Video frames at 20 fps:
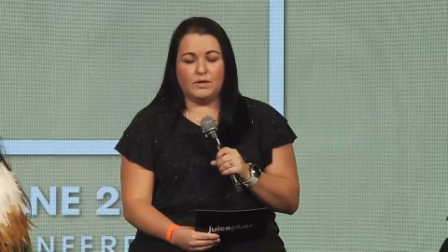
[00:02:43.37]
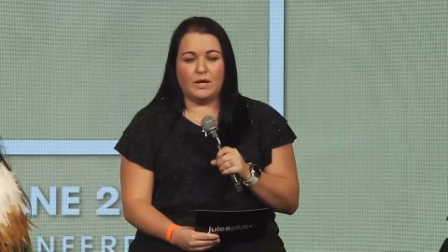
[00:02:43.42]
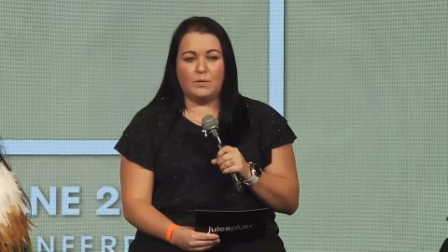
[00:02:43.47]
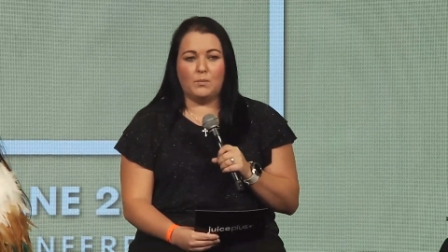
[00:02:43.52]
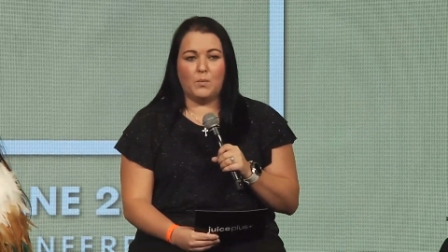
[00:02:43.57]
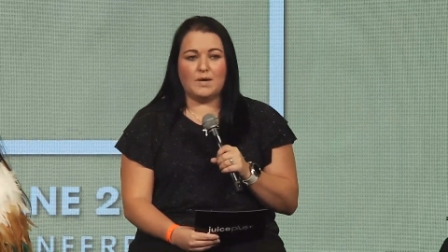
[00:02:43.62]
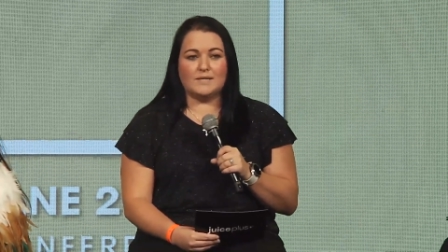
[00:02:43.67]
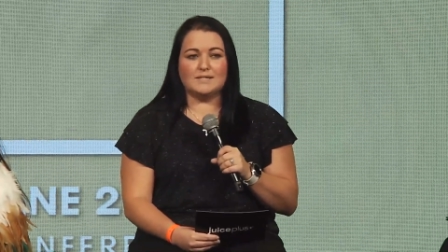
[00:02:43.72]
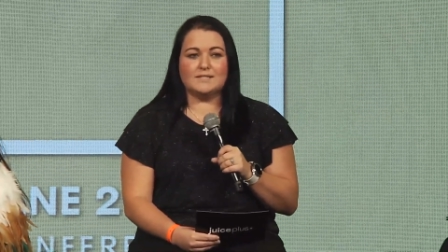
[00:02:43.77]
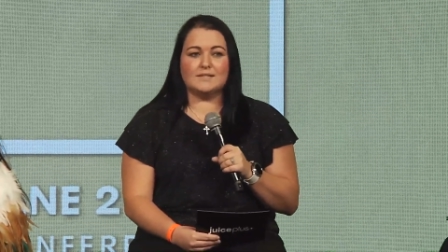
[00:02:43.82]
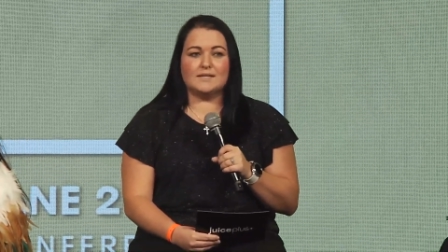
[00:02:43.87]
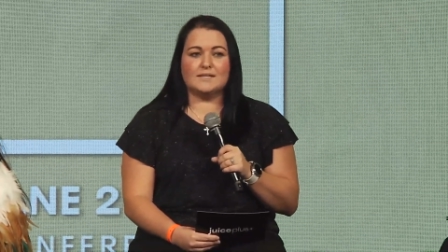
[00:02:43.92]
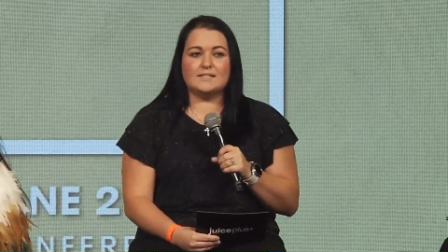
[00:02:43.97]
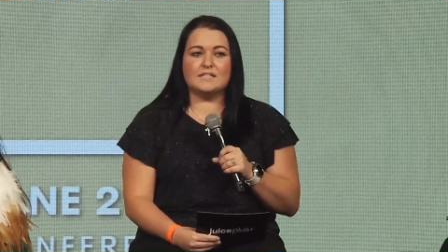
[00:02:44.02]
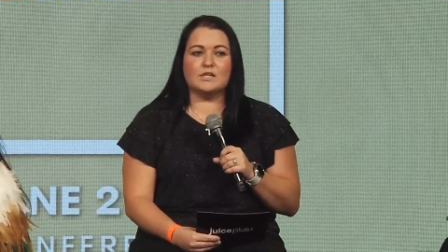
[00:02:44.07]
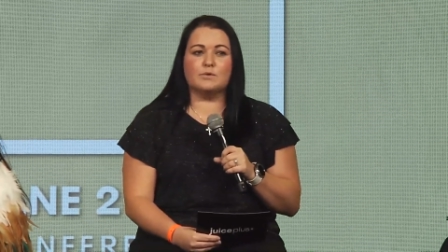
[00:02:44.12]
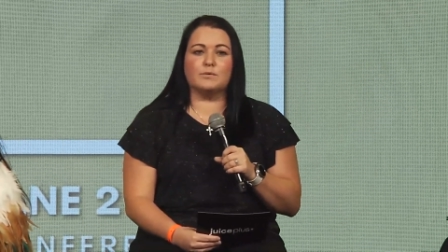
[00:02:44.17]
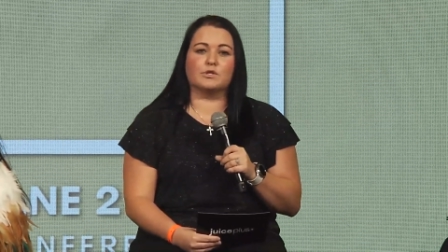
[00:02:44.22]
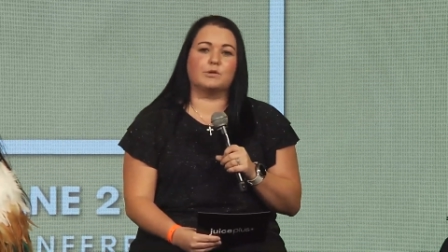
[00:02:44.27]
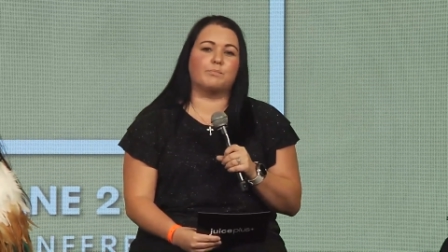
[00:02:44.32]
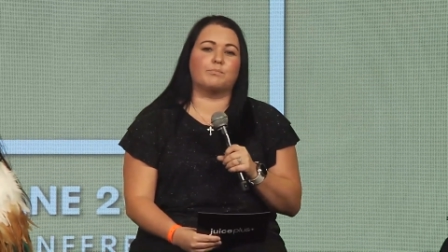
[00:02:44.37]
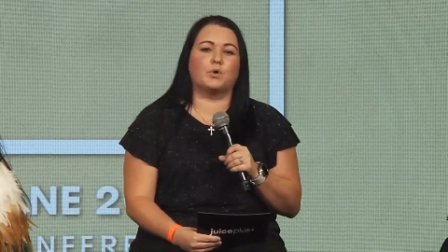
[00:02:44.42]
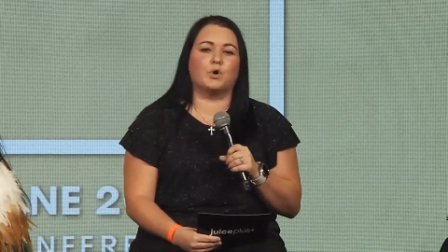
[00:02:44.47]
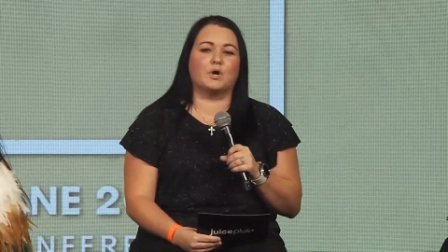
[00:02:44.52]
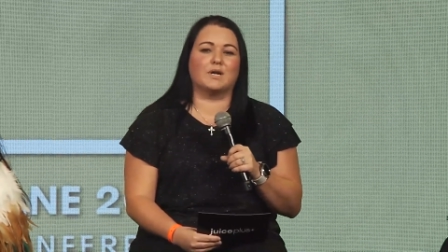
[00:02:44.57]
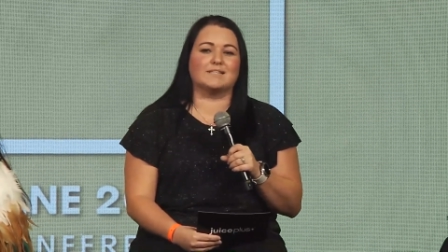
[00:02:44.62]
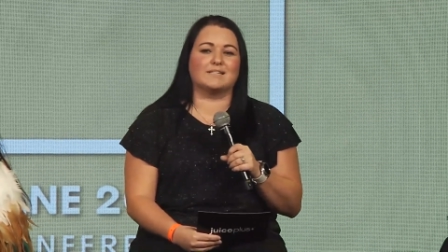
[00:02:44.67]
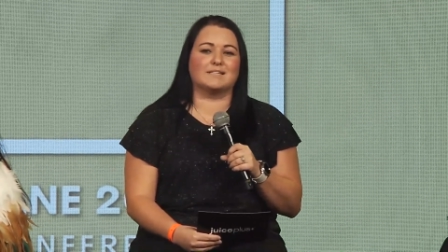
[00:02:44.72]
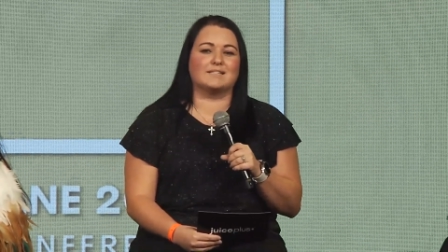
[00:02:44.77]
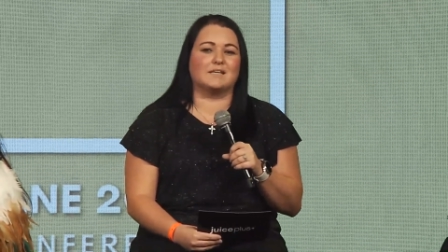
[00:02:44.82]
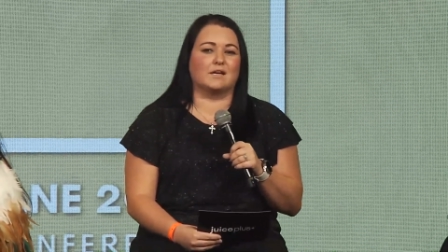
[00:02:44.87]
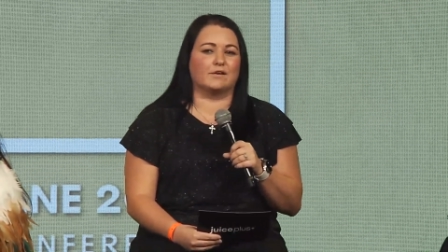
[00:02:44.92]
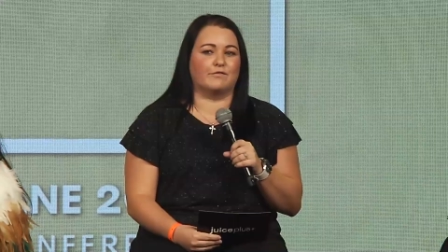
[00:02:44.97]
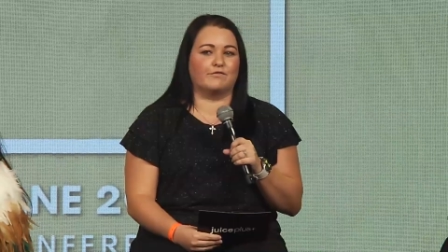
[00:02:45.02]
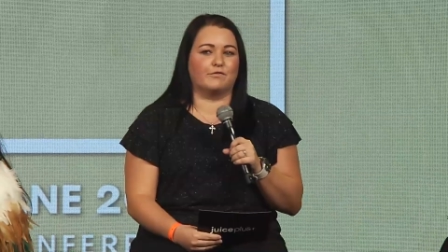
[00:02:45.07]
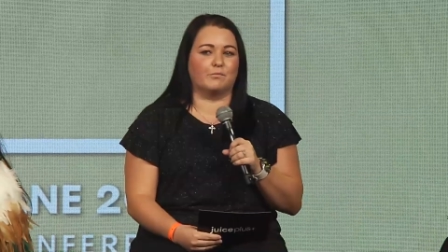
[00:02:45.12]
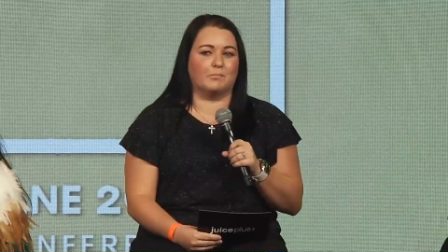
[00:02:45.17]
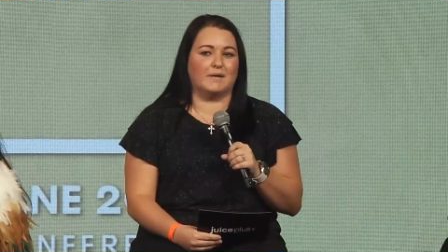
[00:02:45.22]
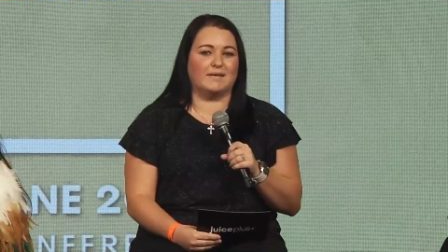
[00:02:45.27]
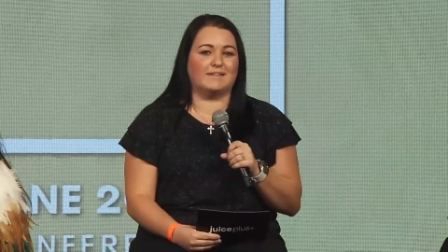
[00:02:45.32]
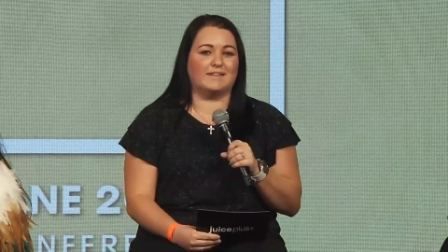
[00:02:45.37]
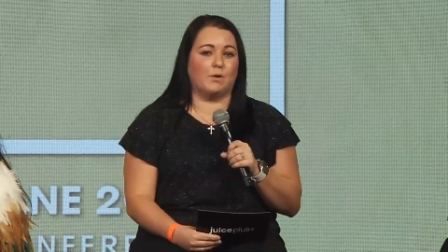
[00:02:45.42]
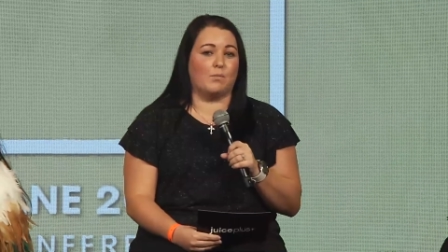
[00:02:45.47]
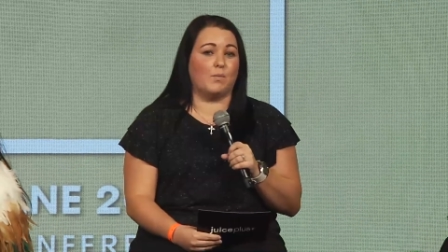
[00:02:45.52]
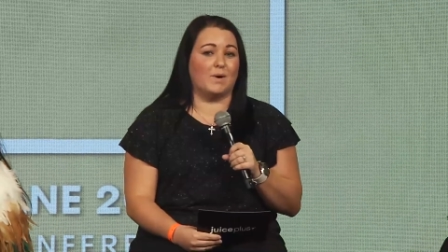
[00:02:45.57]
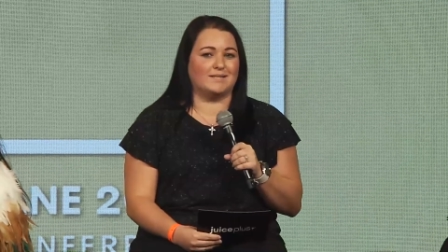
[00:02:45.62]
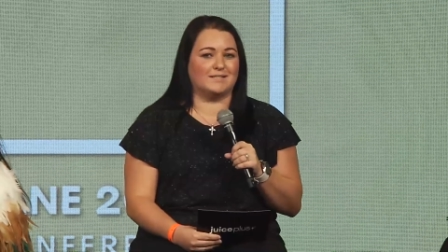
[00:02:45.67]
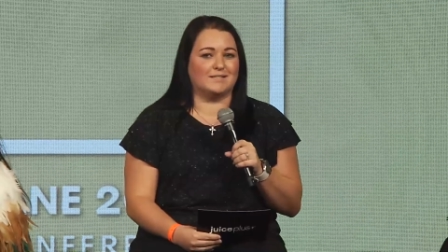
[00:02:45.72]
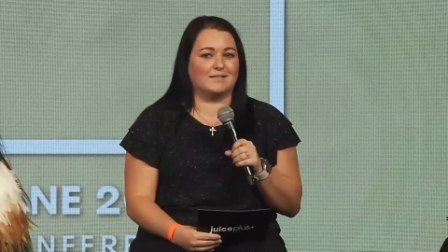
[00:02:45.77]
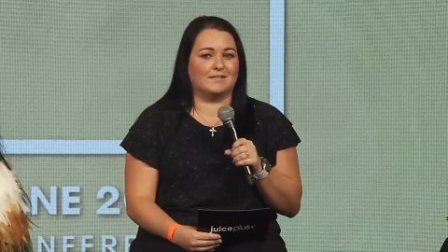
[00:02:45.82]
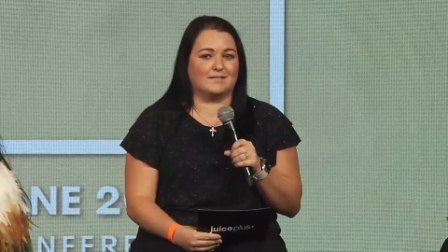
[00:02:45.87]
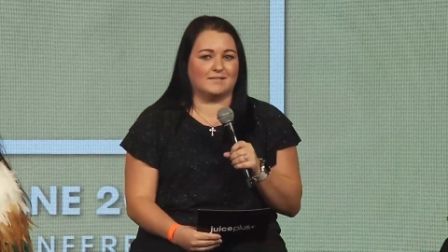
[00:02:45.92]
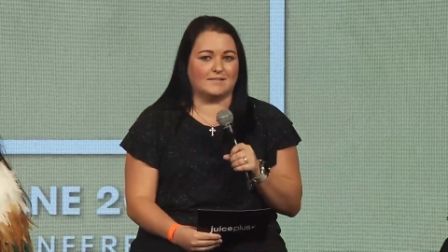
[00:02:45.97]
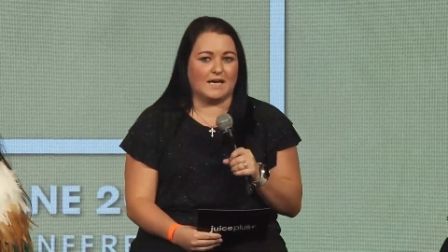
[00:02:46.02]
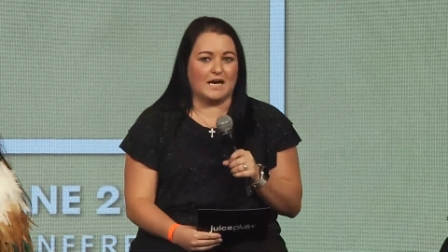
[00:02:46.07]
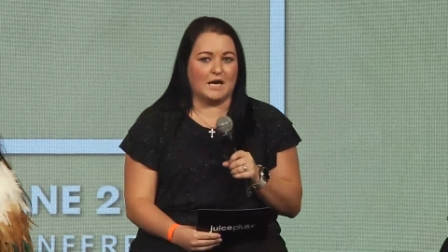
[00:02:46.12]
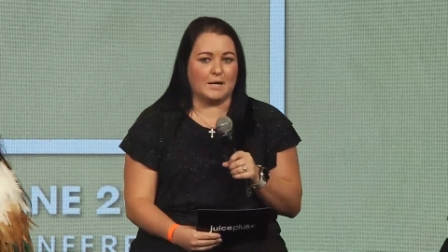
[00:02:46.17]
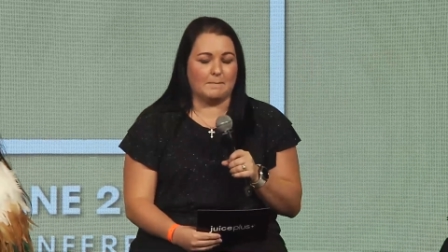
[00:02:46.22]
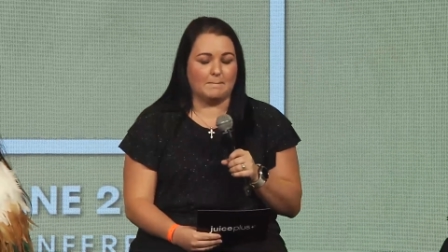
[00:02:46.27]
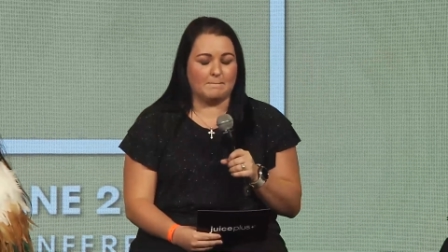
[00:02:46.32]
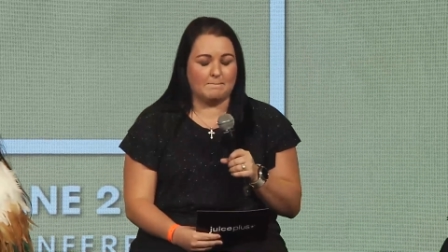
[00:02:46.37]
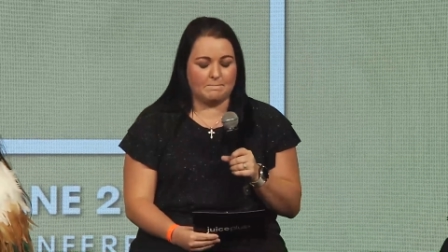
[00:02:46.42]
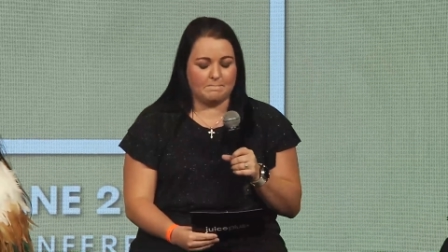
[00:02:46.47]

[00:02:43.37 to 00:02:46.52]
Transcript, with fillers: and once they see what the products has done for me, they wanted the same.